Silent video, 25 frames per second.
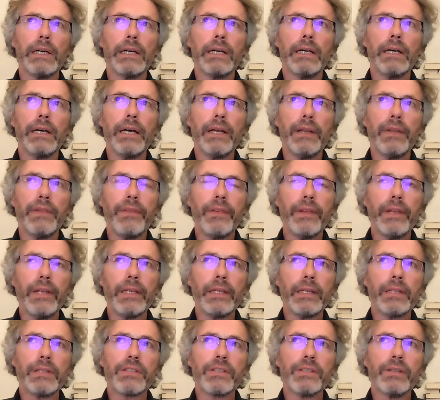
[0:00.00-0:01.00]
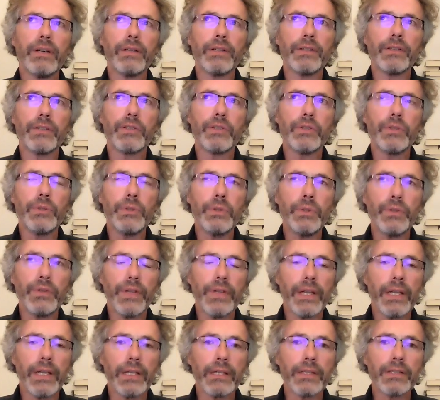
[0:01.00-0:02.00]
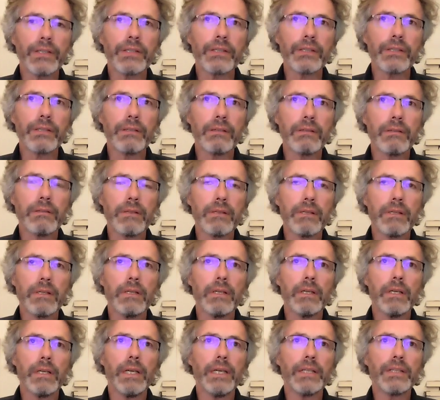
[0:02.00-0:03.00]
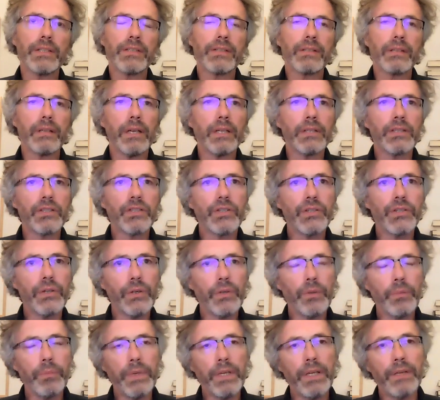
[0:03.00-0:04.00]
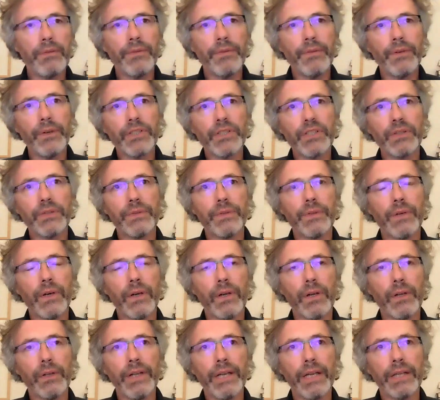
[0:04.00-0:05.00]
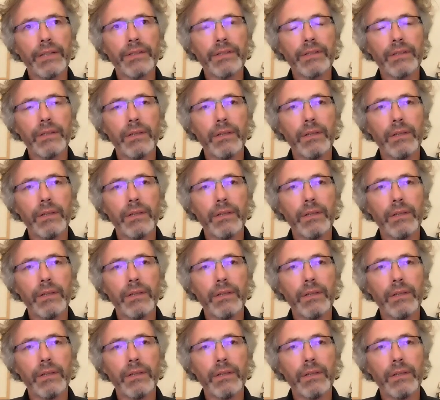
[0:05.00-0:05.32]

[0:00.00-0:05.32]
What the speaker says: I think it's done two things. It's shown me, first of all, that